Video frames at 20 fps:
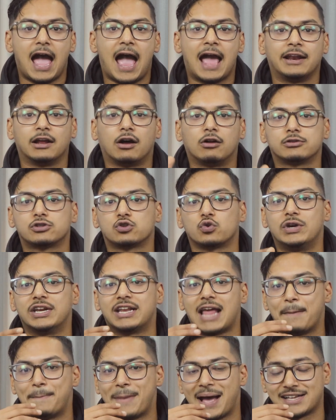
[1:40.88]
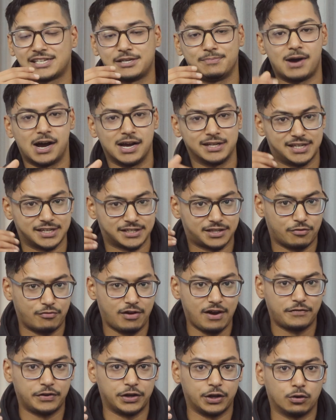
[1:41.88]
and also it maximizes the
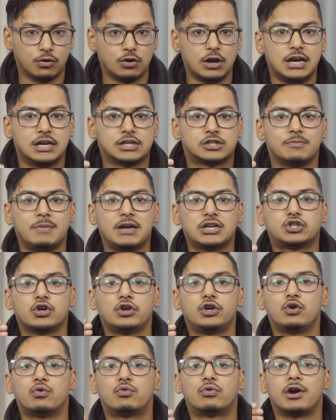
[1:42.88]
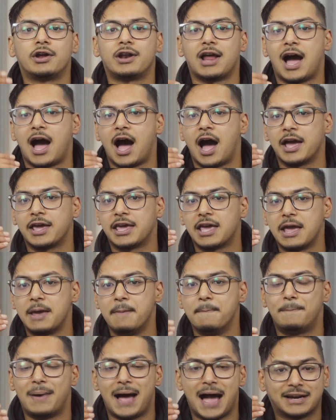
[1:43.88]
revenue. So make sure you run high
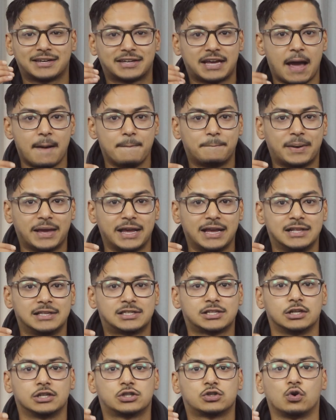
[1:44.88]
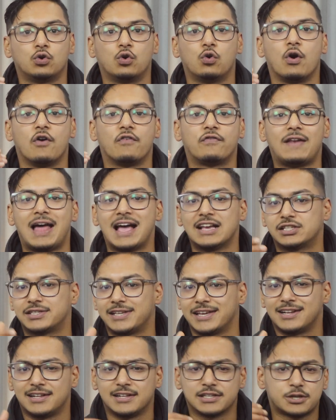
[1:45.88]
impact campaigns, so flash
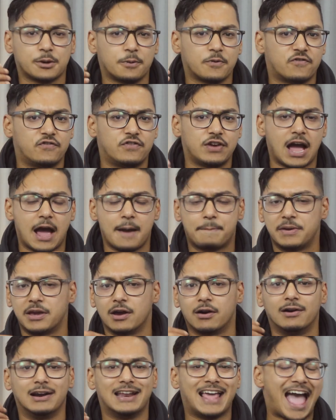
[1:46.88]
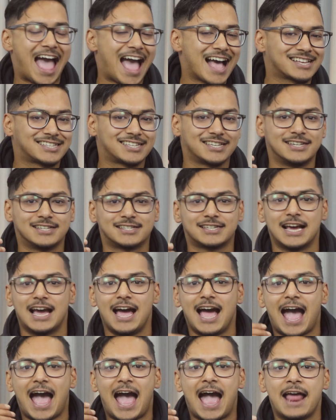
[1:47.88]
sales, so VIP early access,
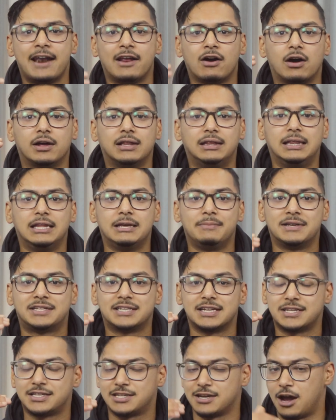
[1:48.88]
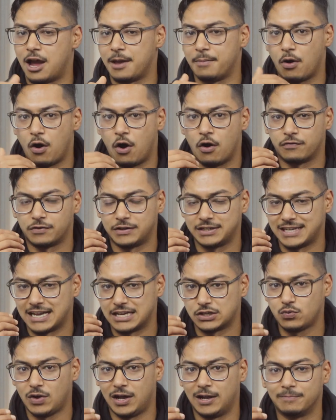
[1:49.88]
and limited time offers
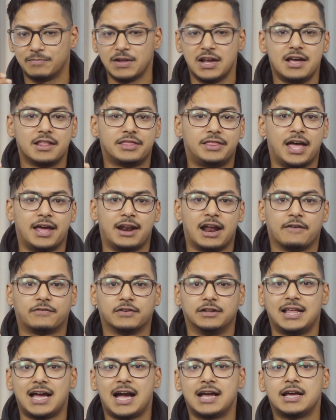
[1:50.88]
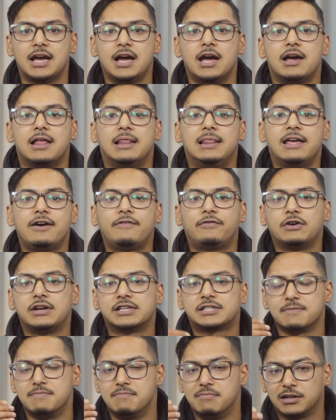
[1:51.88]
as well. Then after that,
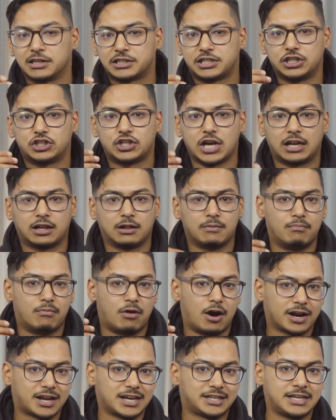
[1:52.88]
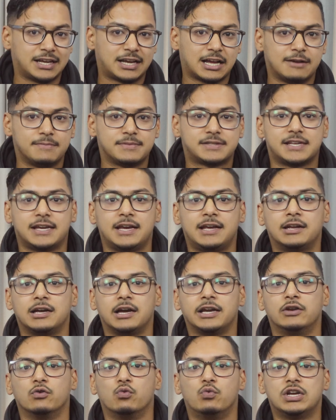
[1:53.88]
leverage multi-channel marketing comes
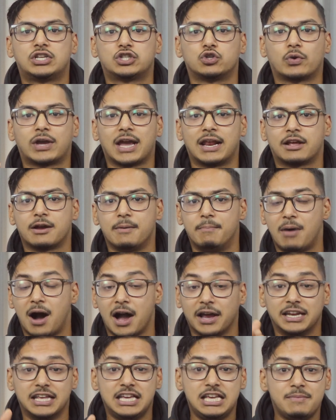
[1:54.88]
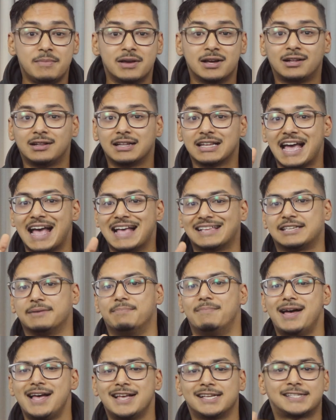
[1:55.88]
in which you can combine email,
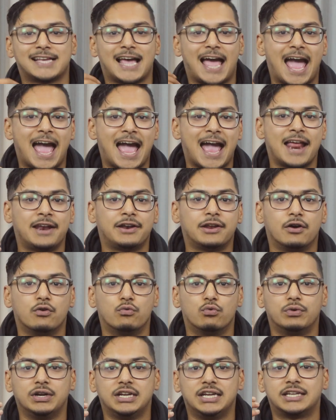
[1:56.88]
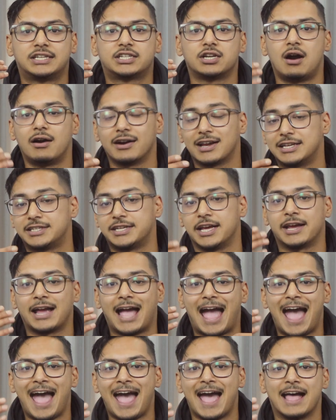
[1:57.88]
SMS, and
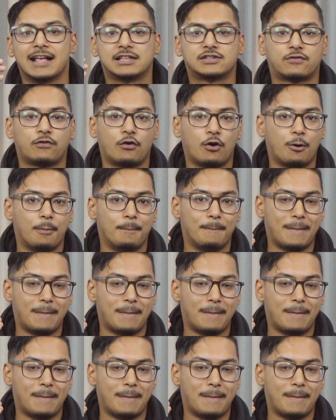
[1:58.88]
retargeting ads for